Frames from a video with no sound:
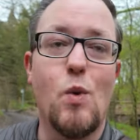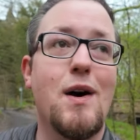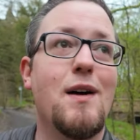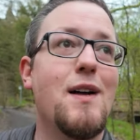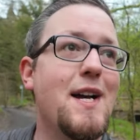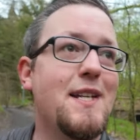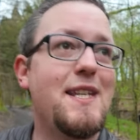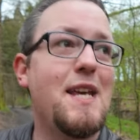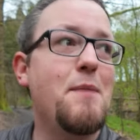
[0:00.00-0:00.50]
Well,
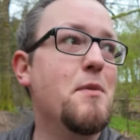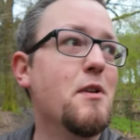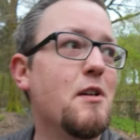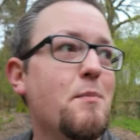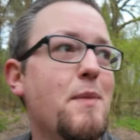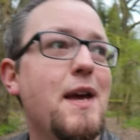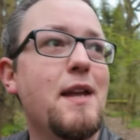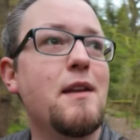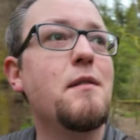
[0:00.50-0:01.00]
I say
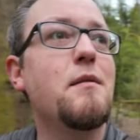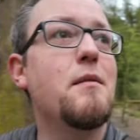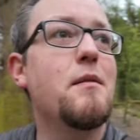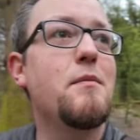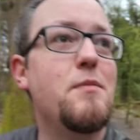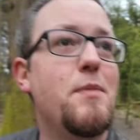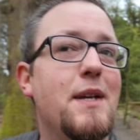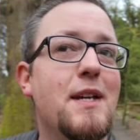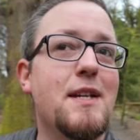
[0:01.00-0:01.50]
milkman,
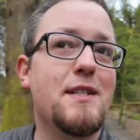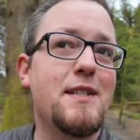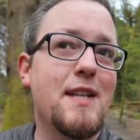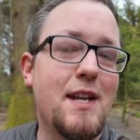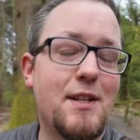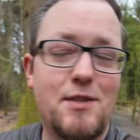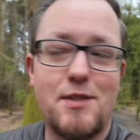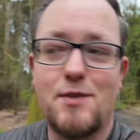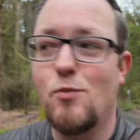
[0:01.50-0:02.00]
because
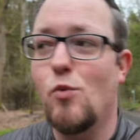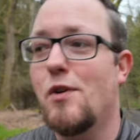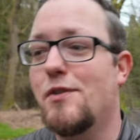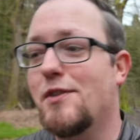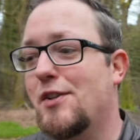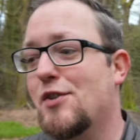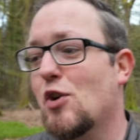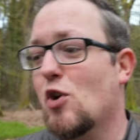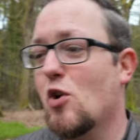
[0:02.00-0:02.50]
that's
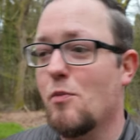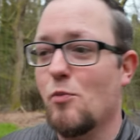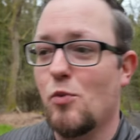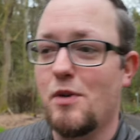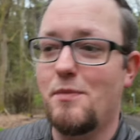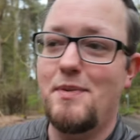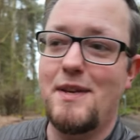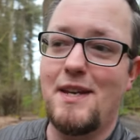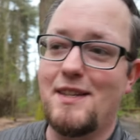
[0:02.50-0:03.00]
what the term
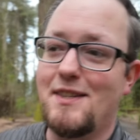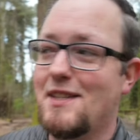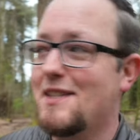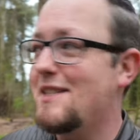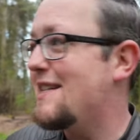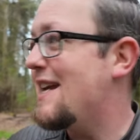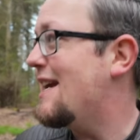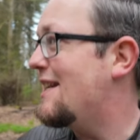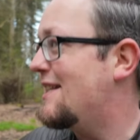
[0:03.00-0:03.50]
would be in the
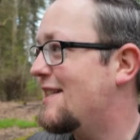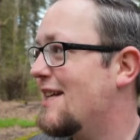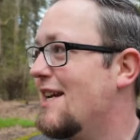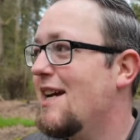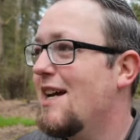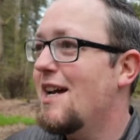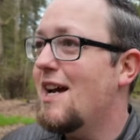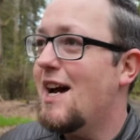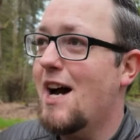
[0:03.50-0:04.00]
States.
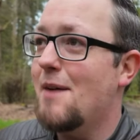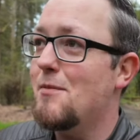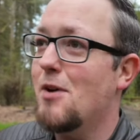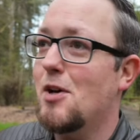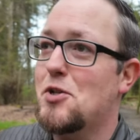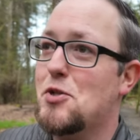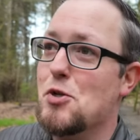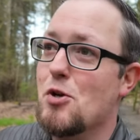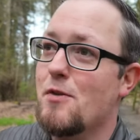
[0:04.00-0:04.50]
I'm
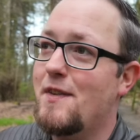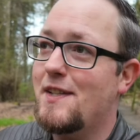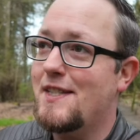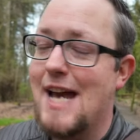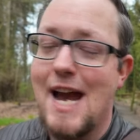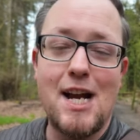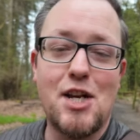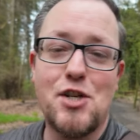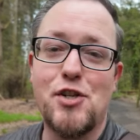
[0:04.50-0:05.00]
not sure if it's
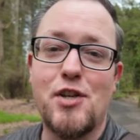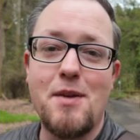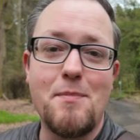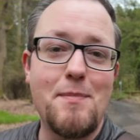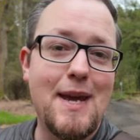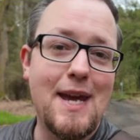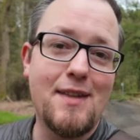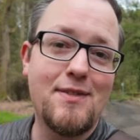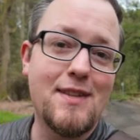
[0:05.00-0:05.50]
actually a
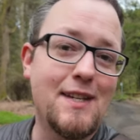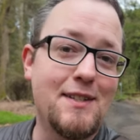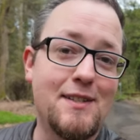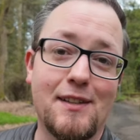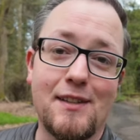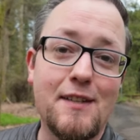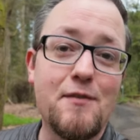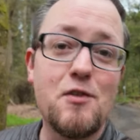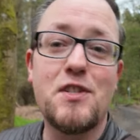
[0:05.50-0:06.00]
man that
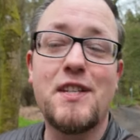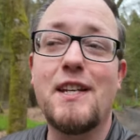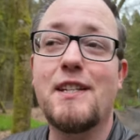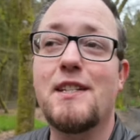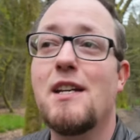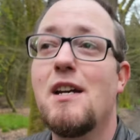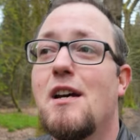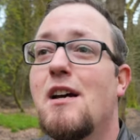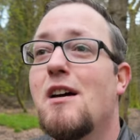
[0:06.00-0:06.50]
delivers
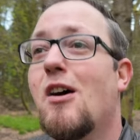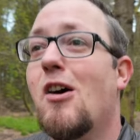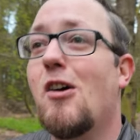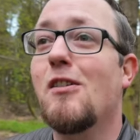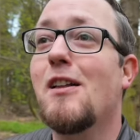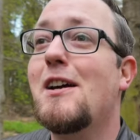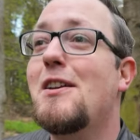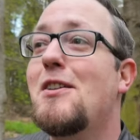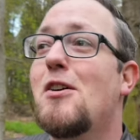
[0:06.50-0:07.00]
it.
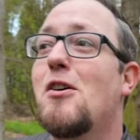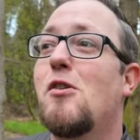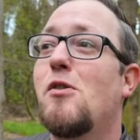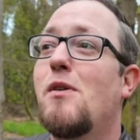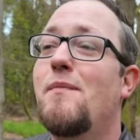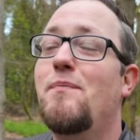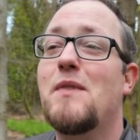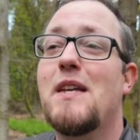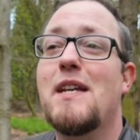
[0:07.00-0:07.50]
All I
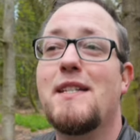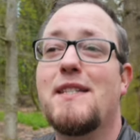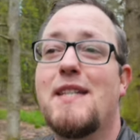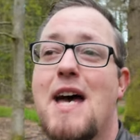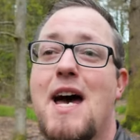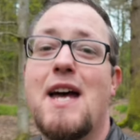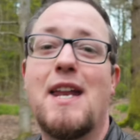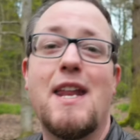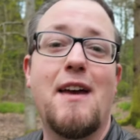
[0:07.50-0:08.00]
know is
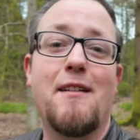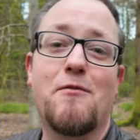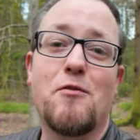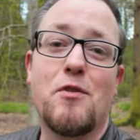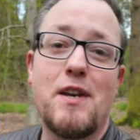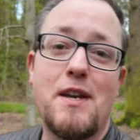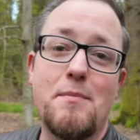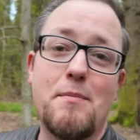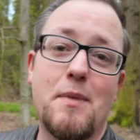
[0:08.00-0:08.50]
that
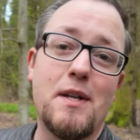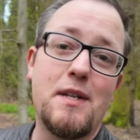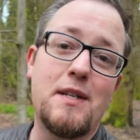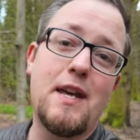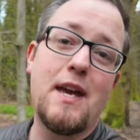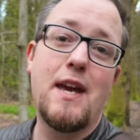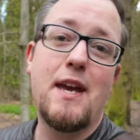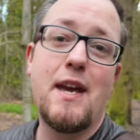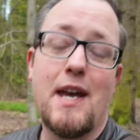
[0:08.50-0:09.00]
every
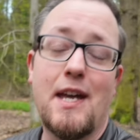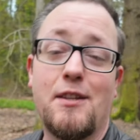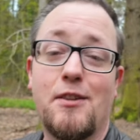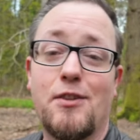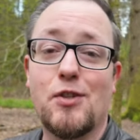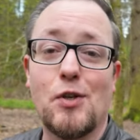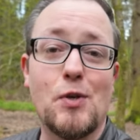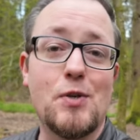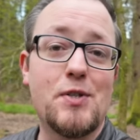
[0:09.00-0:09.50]
Monday
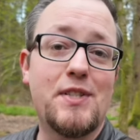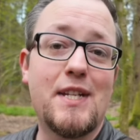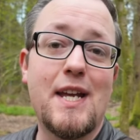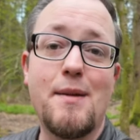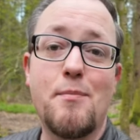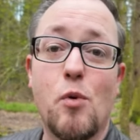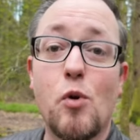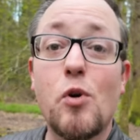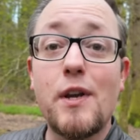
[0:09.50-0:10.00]
and
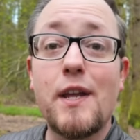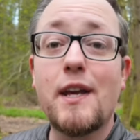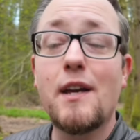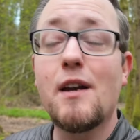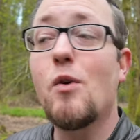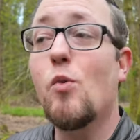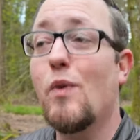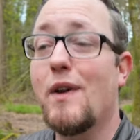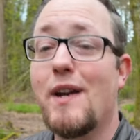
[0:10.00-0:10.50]
Thursday
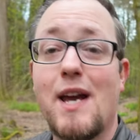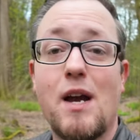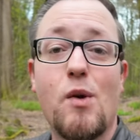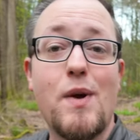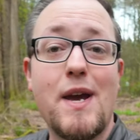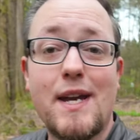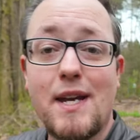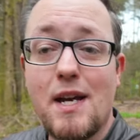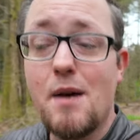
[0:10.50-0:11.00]
morning when I
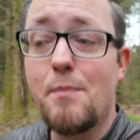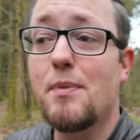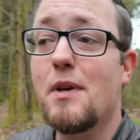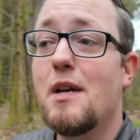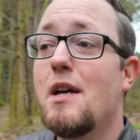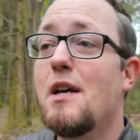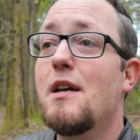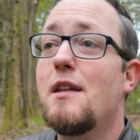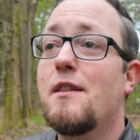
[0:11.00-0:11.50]
wake up,
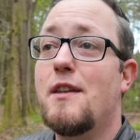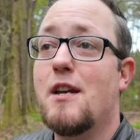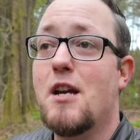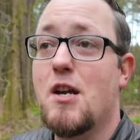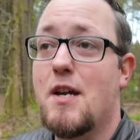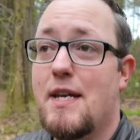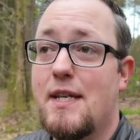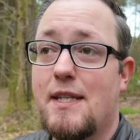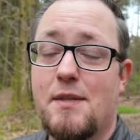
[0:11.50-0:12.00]

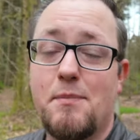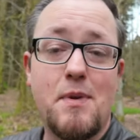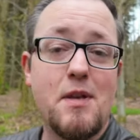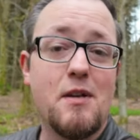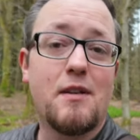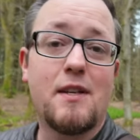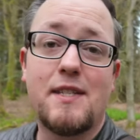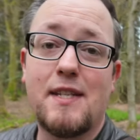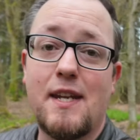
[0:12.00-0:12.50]
there is
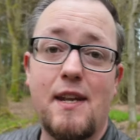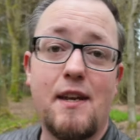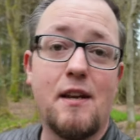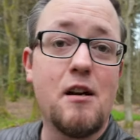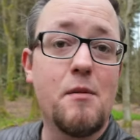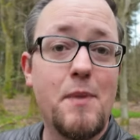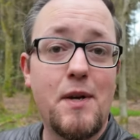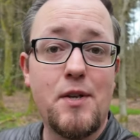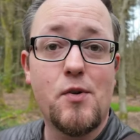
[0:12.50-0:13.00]
milk sitting
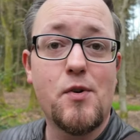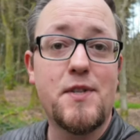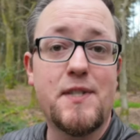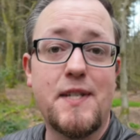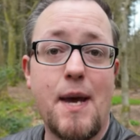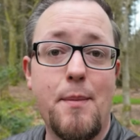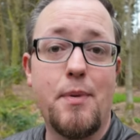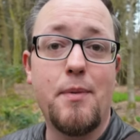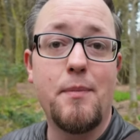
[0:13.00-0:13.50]
on my
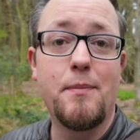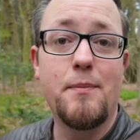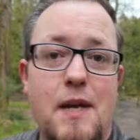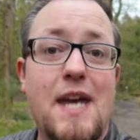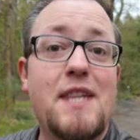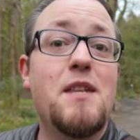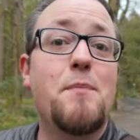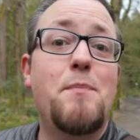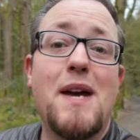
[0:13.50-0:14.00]
doorstep.
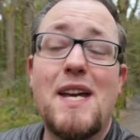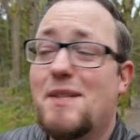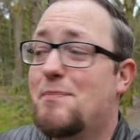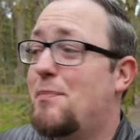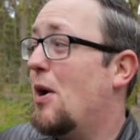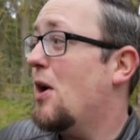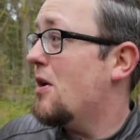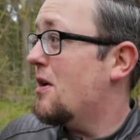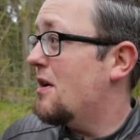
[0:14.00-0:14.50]
And the best
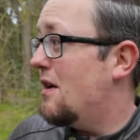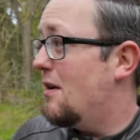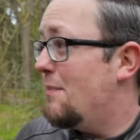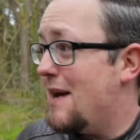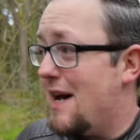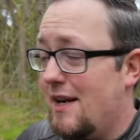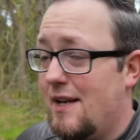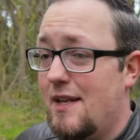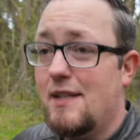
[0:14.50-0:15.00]
part
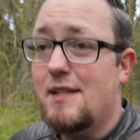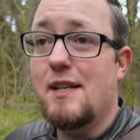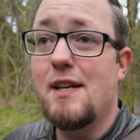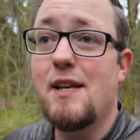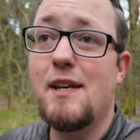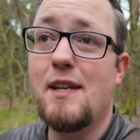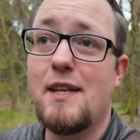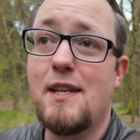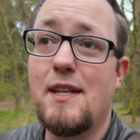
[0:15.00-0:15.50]
about it
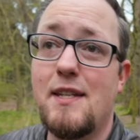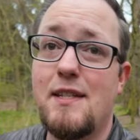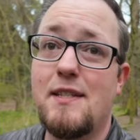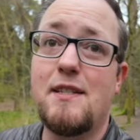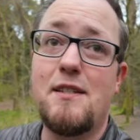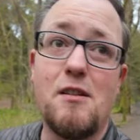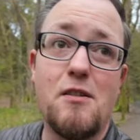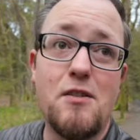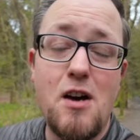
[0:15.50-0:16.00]

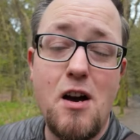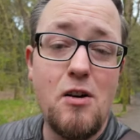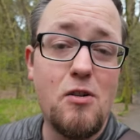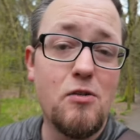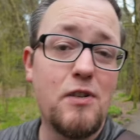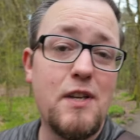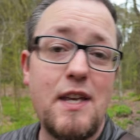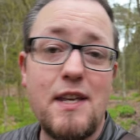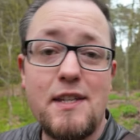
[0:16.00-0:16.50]
is, you know, not
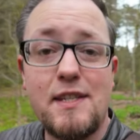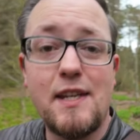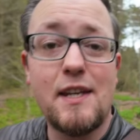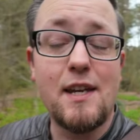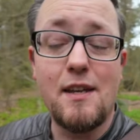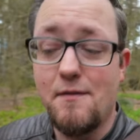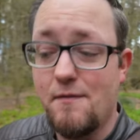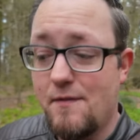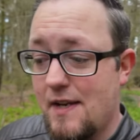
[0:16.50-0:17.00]
only is it
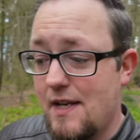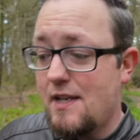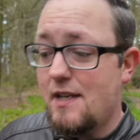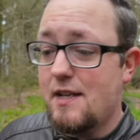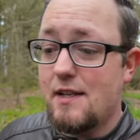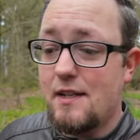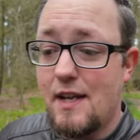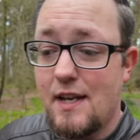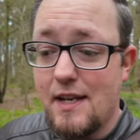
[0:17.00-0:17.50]

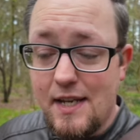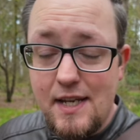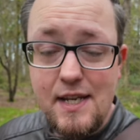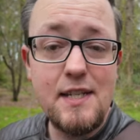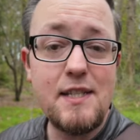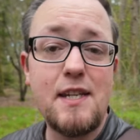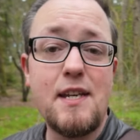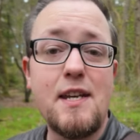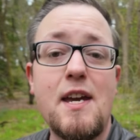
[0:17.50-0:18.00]
convenient and
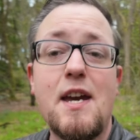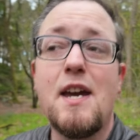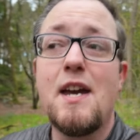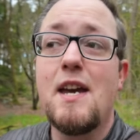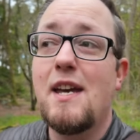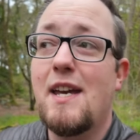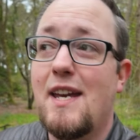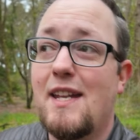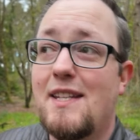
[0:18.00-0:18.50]
easy,
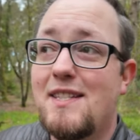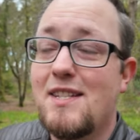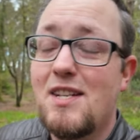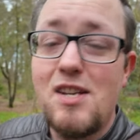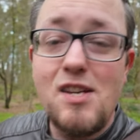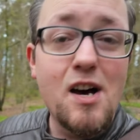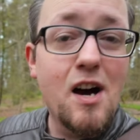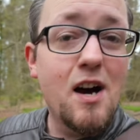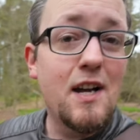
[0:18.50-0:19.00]
it's
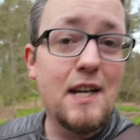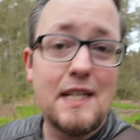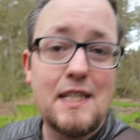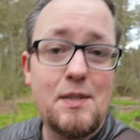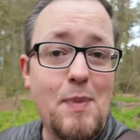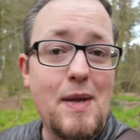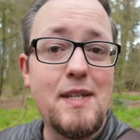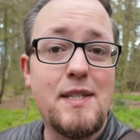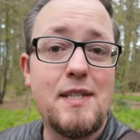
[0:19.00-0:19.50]
not
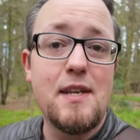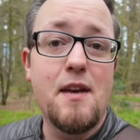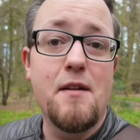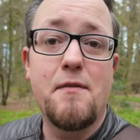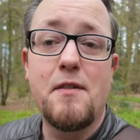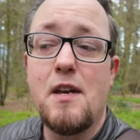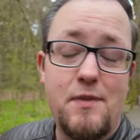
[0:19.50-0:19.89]
expensive.